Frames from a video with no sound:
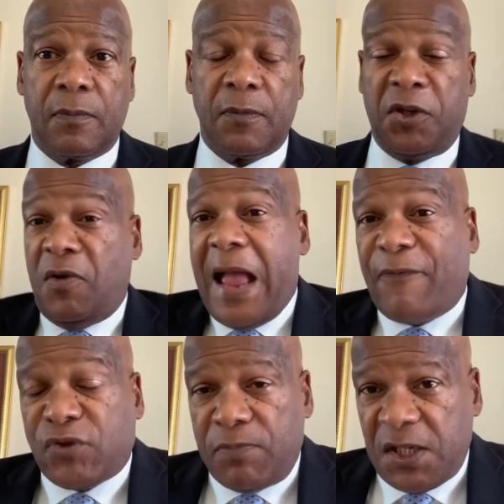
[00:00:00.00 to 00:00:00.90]
You don't
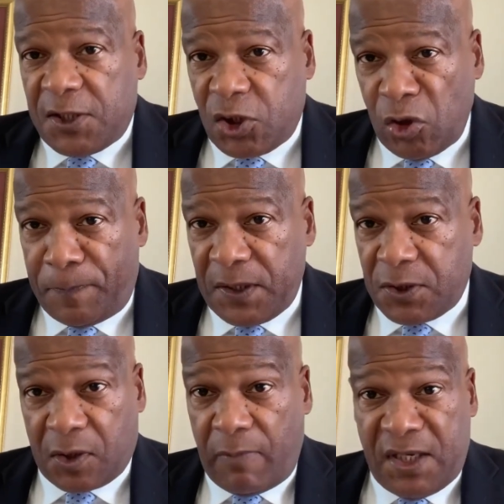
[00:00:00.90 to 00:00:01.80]
have to be stupid
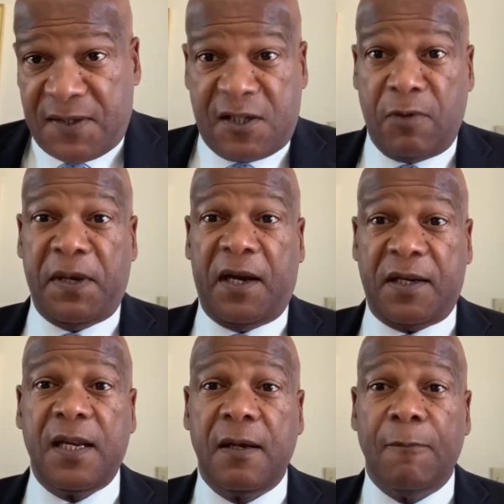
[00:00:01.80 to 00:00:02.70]
to commit
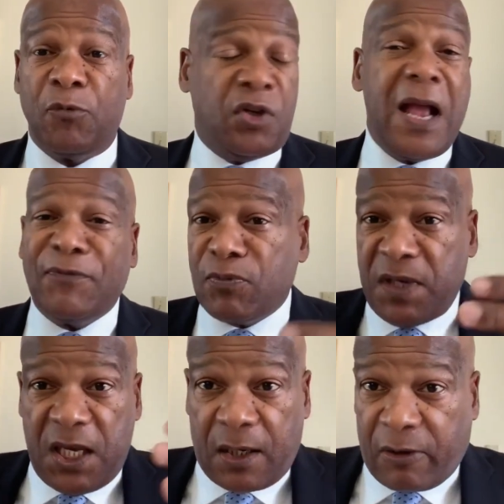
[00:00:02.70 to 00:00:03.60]
stupidity. You don't have to
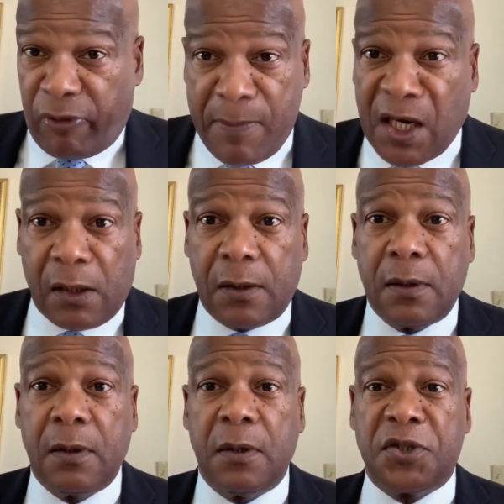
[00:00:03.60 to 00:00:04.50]
be a criminal
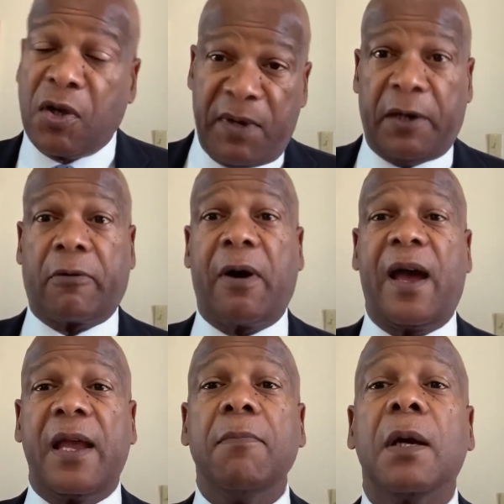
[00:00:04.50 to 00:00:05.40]
to commit a
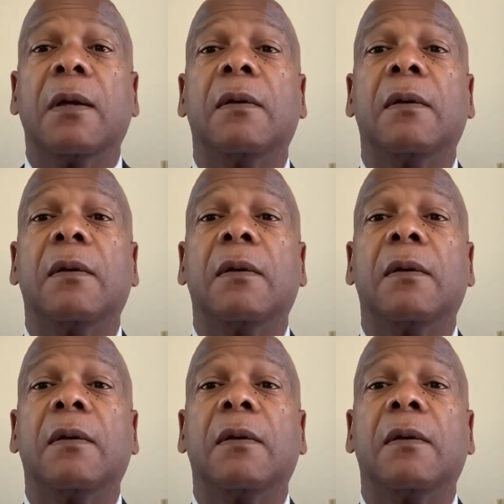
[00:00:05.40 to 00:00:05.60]
crime.